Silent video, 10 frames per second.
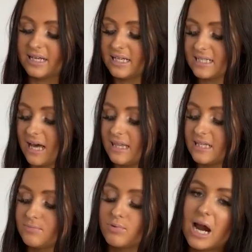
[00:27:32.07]
It's like this
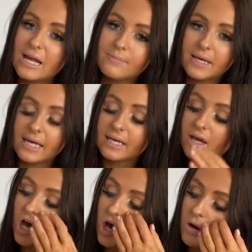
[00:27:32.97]
bright pink,
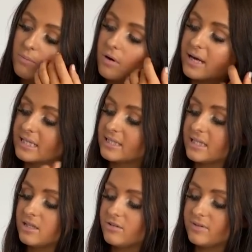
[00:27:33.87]
but it's
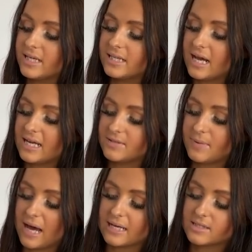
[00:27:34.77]
still a really nice bag.